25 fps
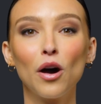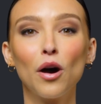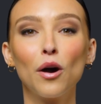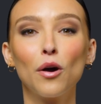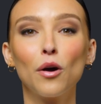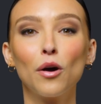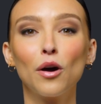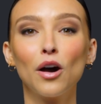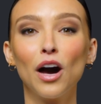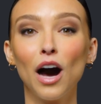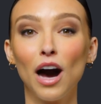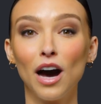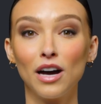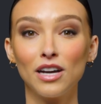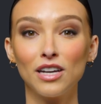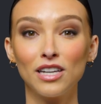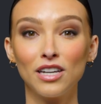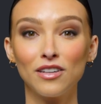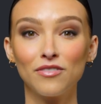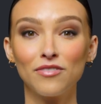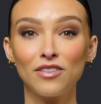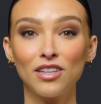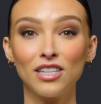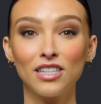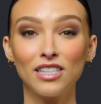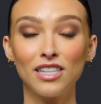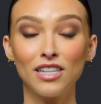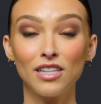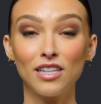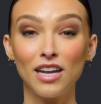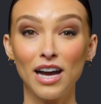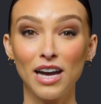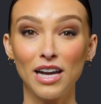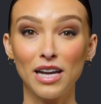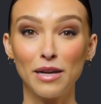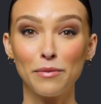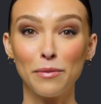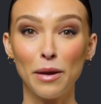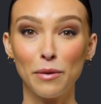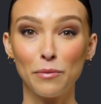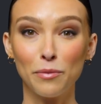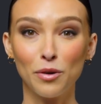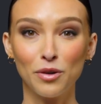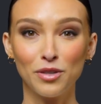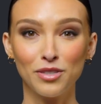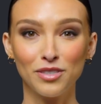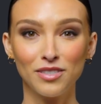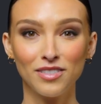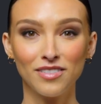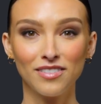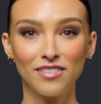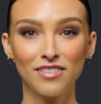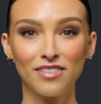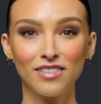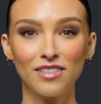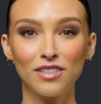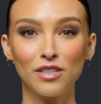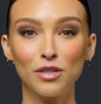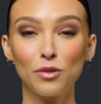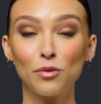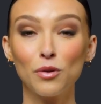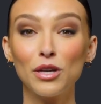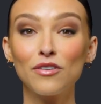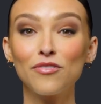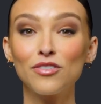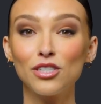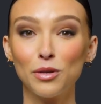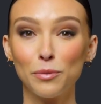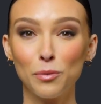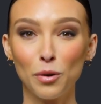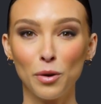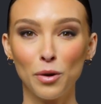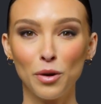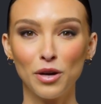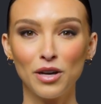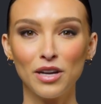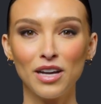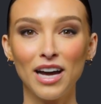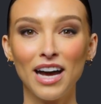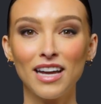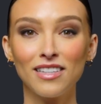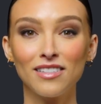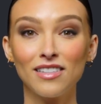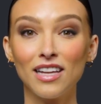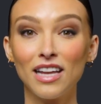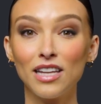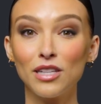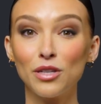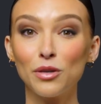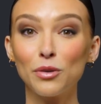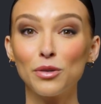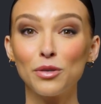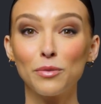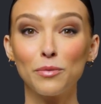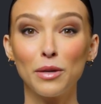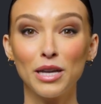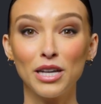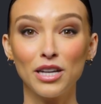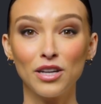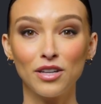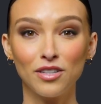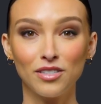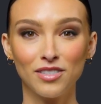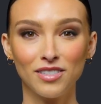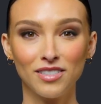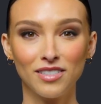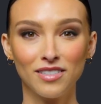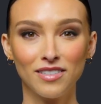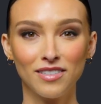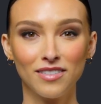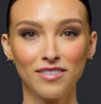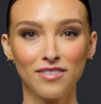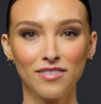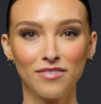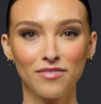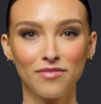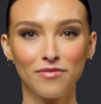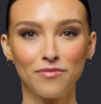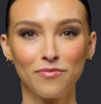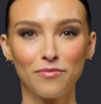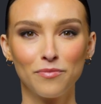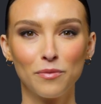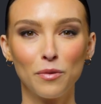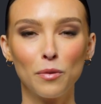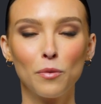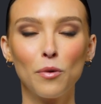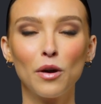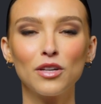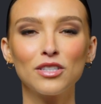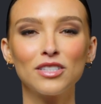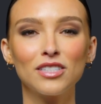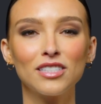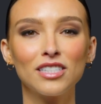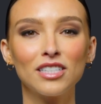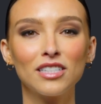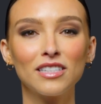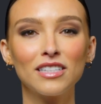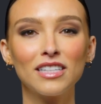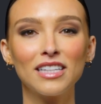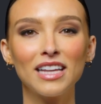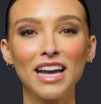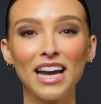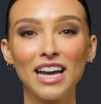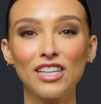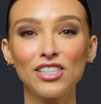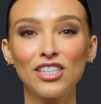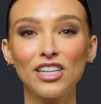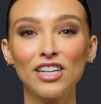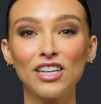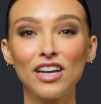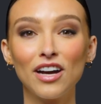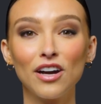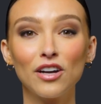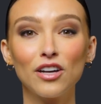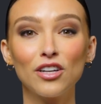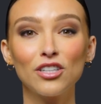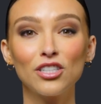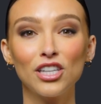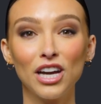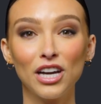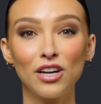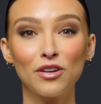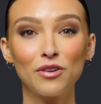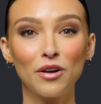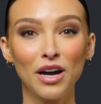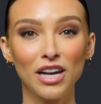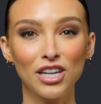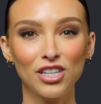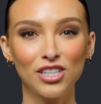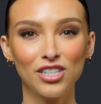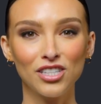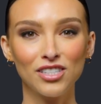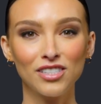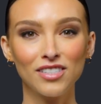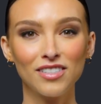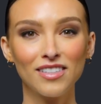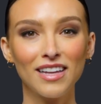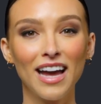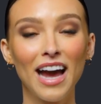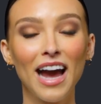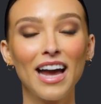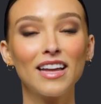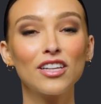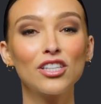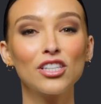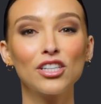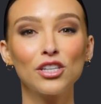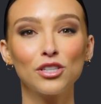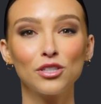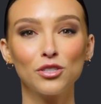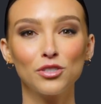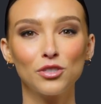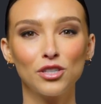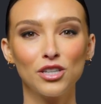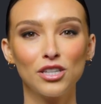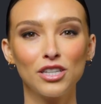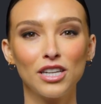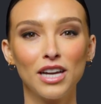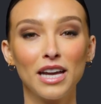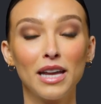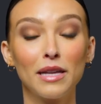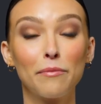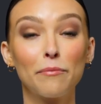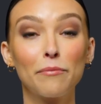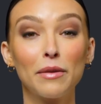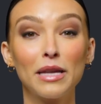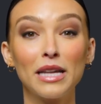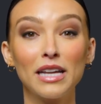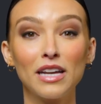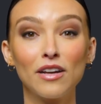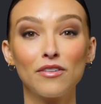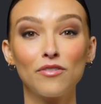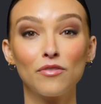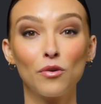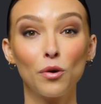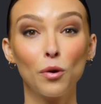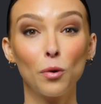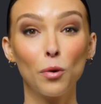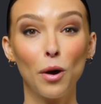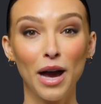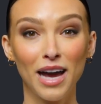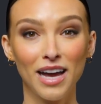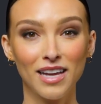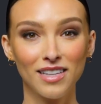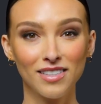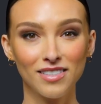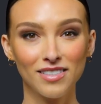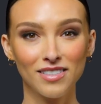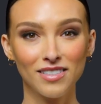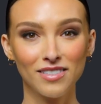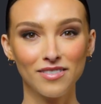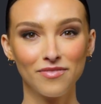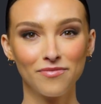or cognitively declining members, grief support as they lose peers, while still engaging younger generations and children in meaningful ways.